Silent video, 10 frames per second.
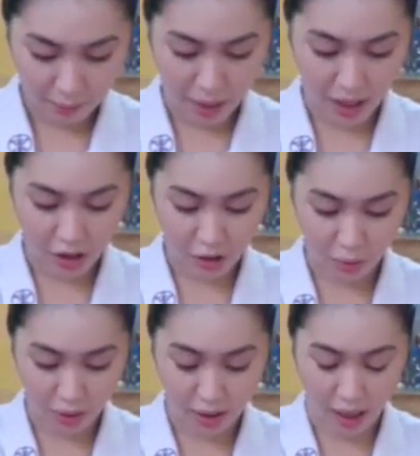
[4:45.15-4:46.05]
Make
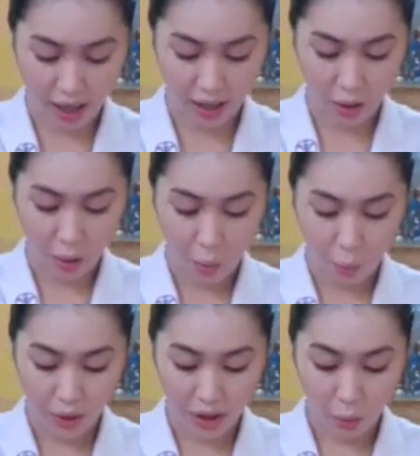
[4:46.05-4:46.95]
sure that
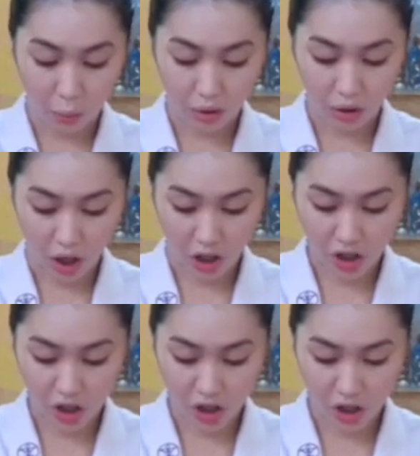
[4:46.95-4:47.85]
we don't
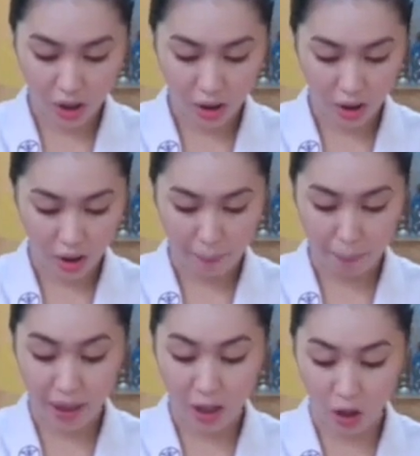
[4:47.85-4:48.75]
touch
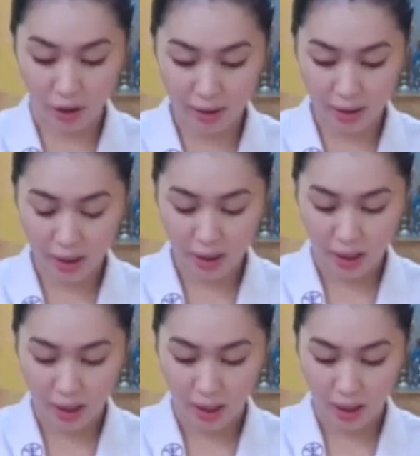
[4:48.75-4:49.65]
beyond
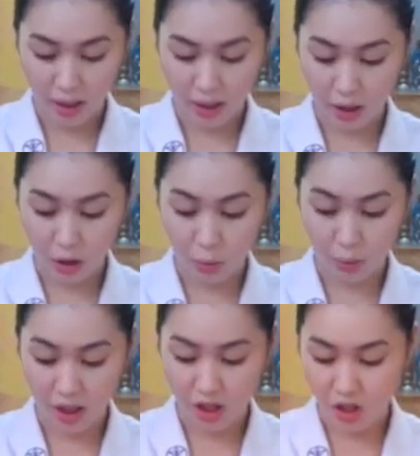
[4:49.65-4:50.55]
the
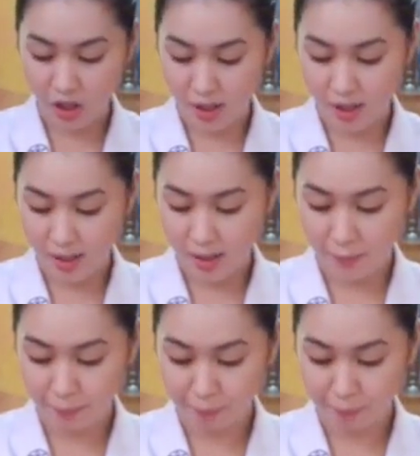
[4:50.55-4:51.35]
2 inches.